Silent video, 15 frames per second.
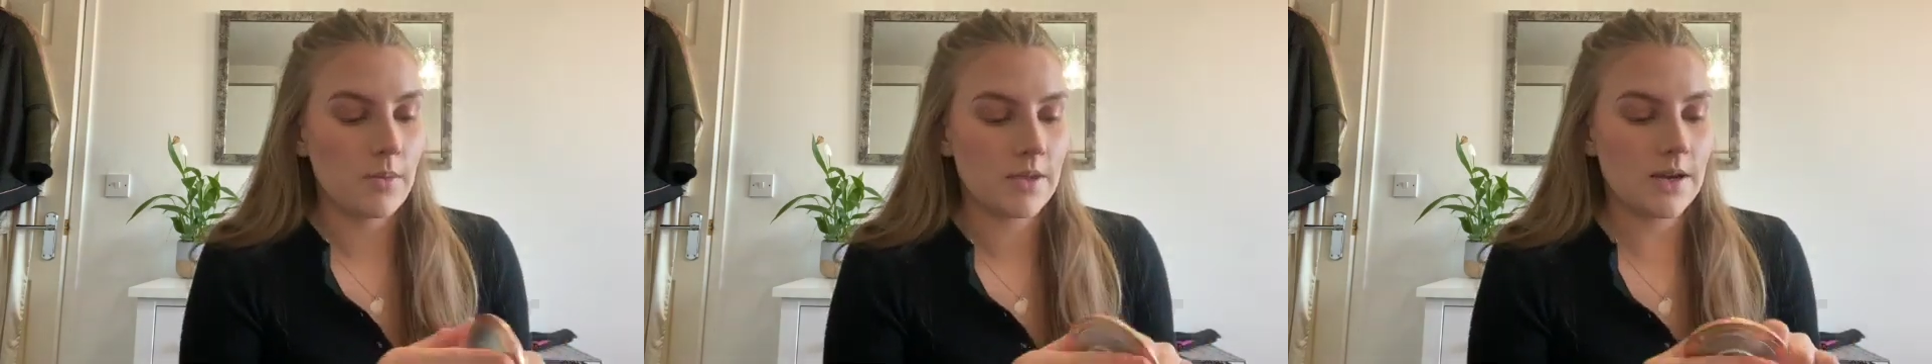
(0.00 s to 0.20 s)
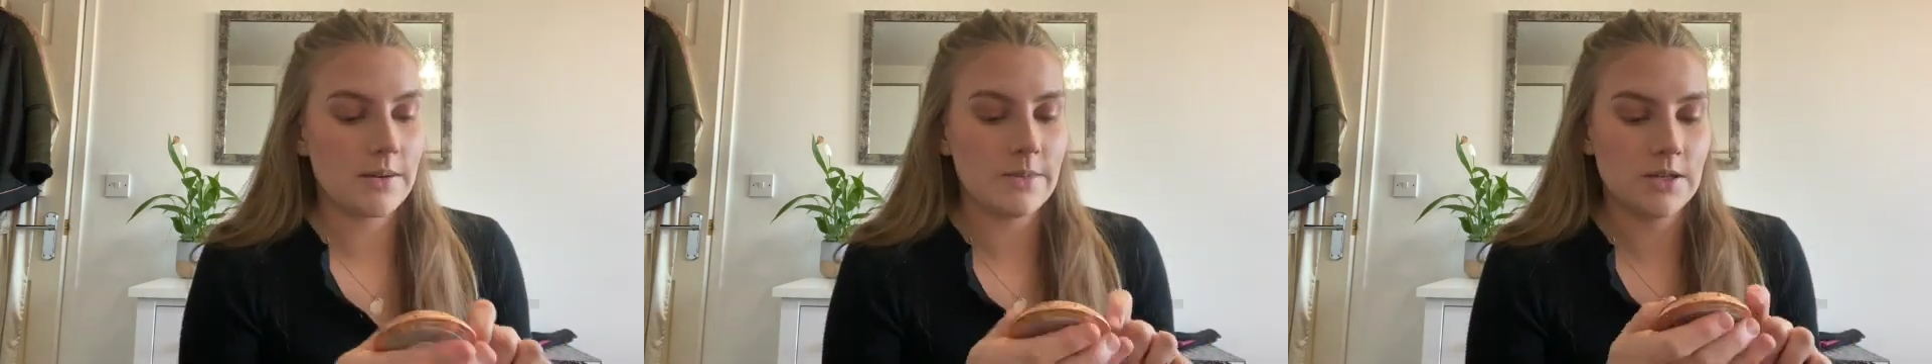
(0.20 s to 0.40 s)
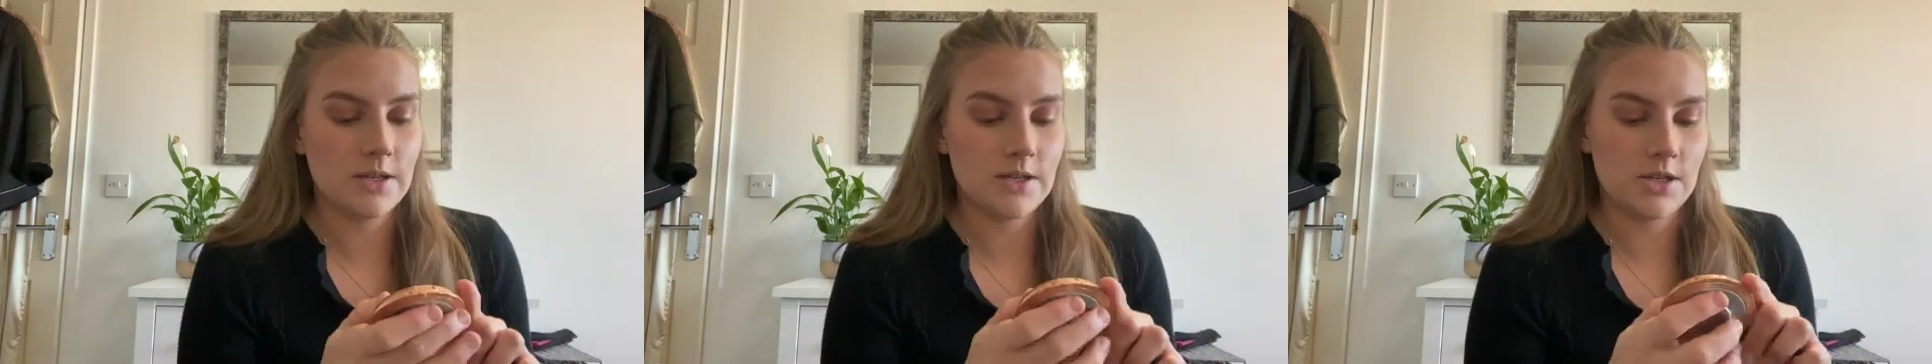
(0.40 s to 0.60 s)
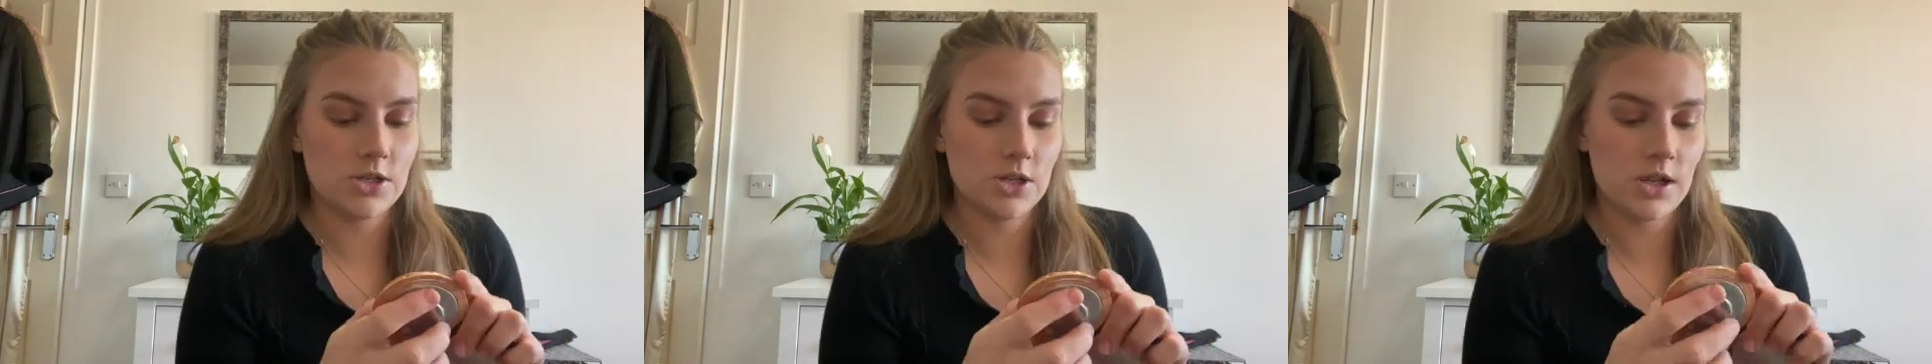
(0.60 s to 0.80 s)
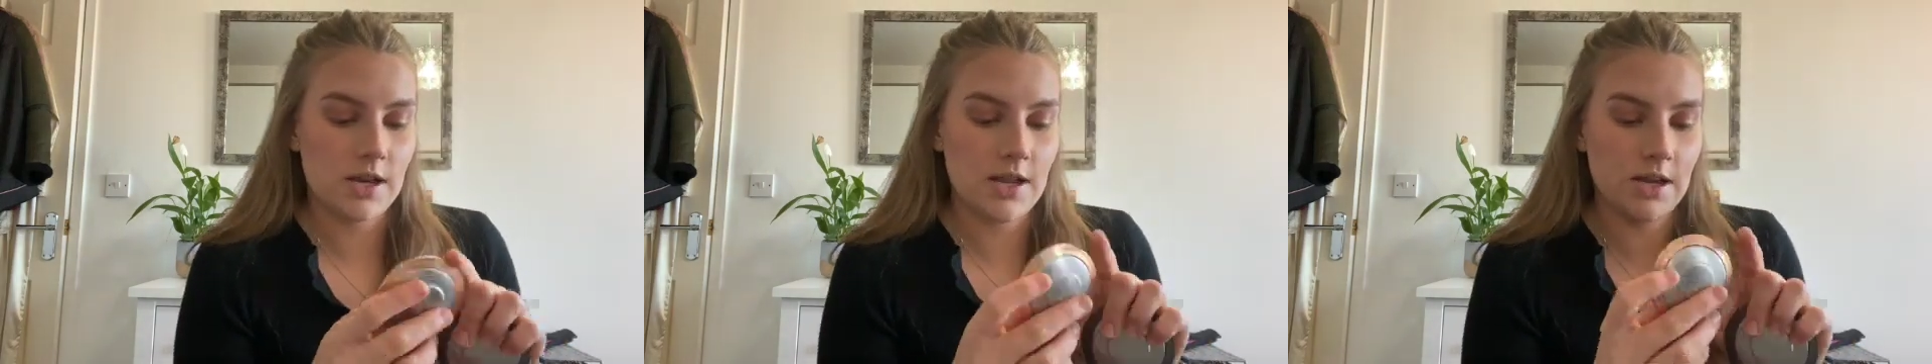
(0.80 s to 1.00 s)
the limited
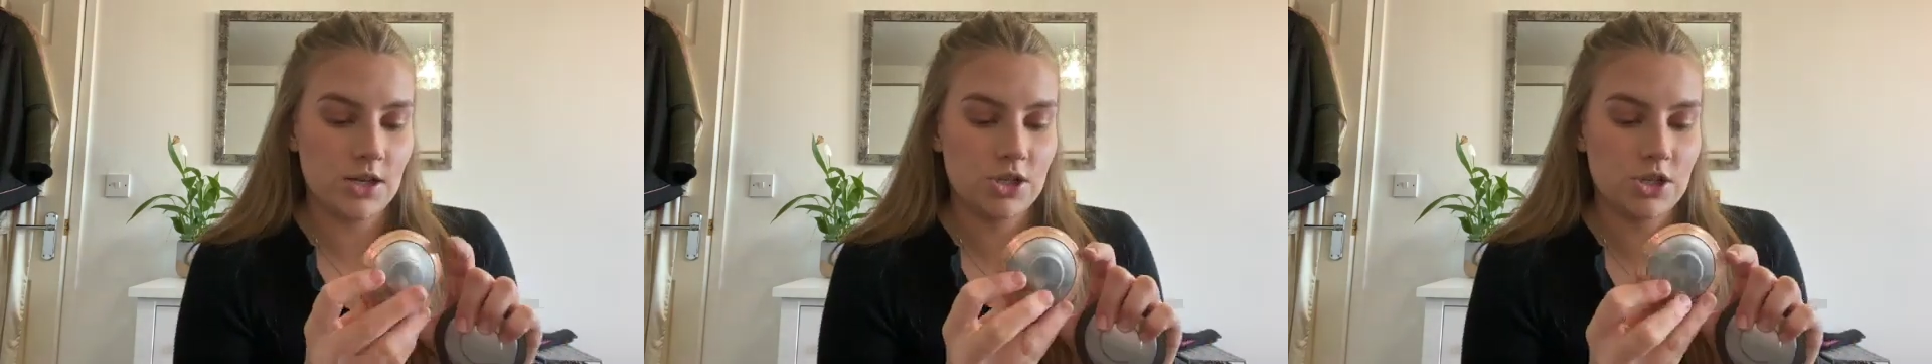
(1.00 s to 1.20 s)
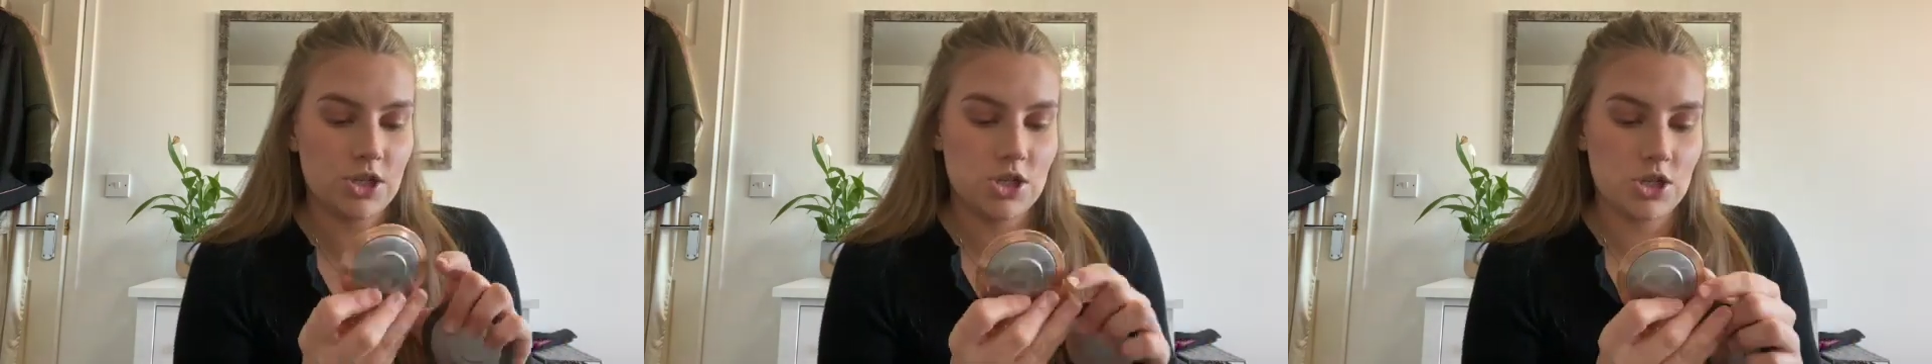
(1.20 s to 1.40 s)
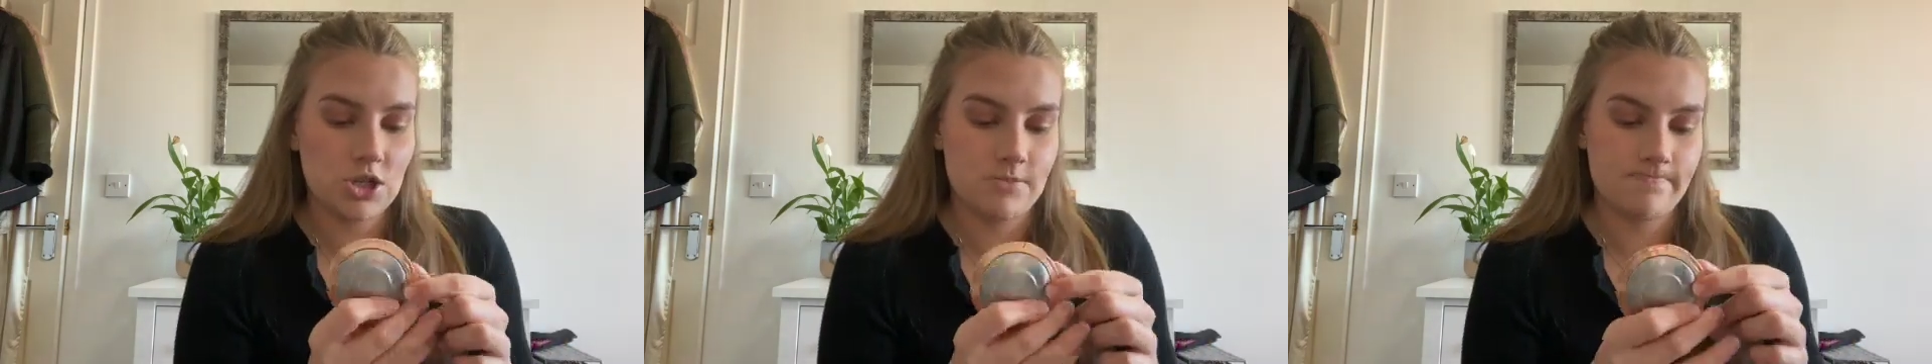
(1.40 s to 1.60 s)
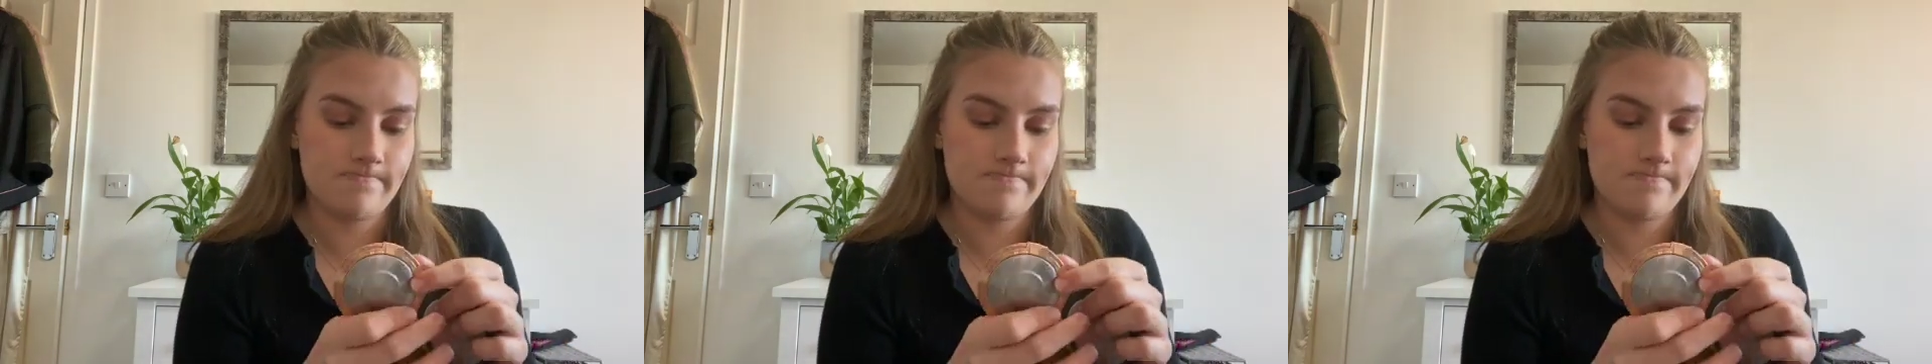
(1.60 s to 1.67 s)
edition collection,